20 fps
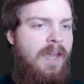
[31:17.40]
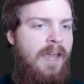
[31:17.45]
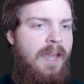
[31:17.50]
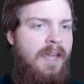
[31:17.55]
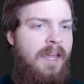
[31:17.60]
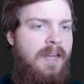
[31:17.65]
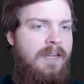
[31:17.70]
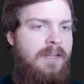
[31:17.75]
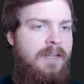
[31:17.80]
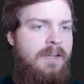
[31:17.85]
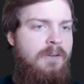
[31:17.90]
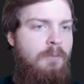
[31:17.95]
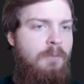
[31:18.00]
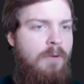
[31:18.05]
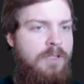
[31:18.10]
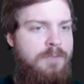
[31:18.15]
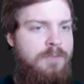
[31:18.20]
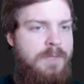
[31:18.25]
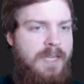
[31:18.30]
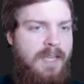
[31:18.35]
And
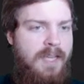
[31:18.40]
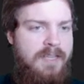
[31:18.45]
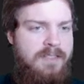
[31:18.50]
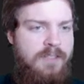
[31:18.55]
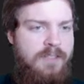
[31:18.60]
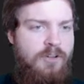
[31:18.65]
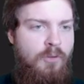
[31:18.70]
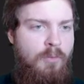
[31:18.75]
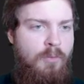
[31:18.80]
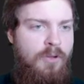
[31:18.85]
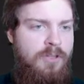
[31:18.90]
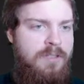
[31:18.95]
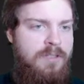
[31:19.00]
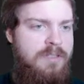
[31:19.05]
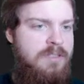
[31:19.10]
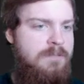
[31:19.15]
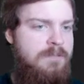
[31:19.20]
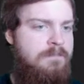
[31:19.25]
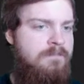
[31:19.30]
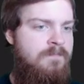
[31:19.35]
once we cast Nicol
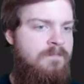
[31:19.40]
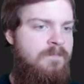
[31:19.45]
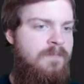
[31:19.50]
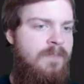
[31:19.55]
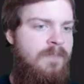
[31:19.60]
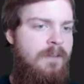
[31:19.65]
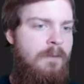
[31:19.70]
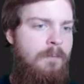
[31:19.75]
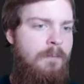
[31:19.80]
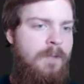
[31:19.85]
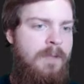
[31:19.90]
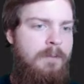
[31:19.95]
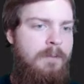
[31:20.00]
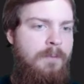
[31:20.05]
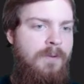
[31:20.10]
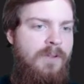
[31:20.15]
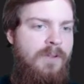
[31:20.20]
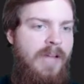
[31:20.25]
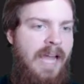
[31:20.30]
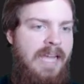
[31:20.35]
Bolas, we
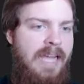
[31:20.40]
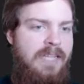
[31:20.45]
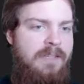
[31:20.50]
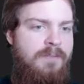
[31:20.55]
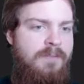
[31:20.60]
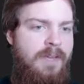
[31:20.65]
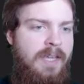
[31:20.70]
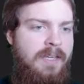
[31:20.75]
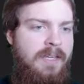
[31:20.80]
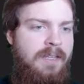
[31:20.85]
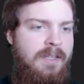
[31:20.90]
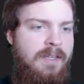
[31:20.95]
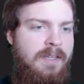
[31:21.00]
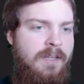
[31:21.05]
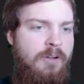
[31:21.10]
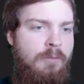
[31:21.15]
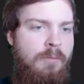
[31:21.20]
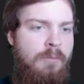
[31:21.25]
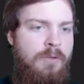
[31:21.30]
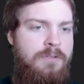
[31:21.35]
will activate
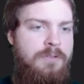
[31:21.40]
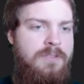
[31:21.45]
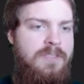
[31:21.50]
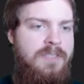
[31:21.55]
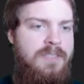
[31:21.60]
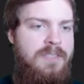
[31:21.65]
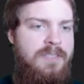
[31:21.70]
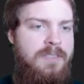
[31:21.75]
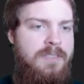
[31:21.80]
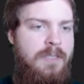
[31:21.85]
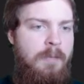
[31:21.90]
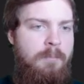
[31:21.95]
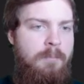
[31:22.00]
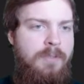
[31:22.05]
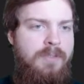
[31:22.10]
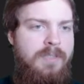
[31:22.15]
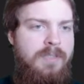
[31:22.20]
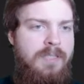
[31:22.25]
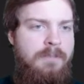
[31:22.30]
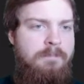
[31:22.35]
Nicol Bolas's
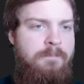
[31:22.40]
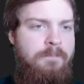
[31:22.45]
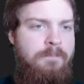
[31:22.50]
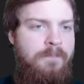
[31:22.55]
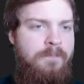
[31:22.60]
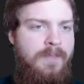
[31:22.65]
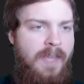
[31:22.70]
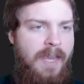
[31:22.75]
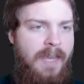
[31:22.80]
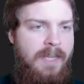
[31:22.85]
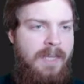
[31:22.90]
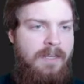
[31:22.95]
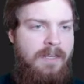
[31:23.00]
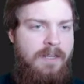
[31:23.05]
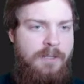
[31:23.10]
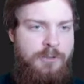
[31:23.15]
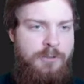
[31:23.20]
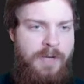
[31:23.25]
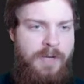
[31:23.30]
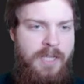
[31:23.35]
ability and
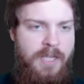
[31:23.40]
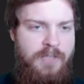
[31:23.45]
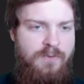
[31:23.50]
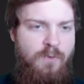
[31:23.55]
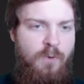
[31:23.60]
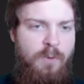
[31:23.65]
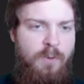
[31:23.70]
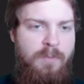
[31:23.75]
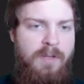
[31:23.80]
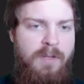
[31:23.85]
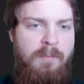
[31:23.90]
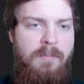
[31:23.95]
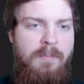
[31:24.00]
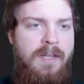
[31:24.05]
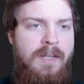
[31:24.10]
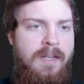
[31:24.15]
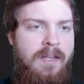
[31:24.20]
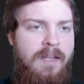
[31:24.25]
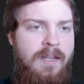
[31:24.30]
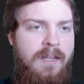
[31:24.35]
transform him
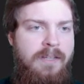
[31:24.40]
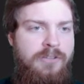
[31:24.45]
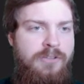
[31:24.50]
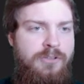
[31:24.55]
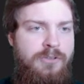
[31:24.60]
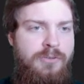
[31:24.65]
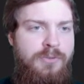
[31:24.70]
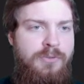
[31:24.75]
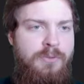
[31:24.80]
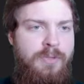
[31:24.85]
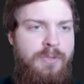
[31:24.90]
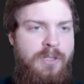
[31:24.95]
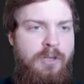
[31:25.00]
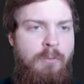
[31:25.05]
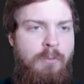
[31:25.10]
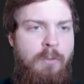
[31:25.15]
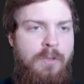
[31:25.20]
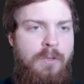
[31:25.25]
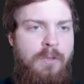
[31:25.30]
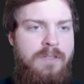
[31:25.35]
into
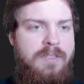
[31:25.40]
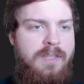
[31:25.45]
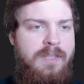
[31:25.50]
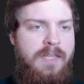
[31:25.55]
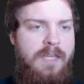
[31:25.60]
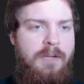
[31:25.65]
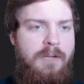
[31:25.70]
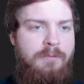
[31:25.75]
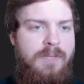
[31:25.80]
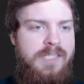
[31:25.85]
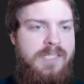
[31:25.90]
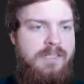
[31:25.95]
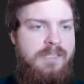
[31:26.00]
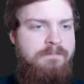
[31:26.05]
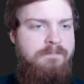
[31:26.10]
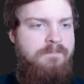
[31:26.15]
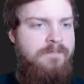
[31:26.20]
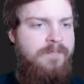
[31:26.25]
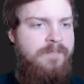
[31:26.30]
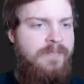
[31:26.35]
Nicol Bolas the Arisen.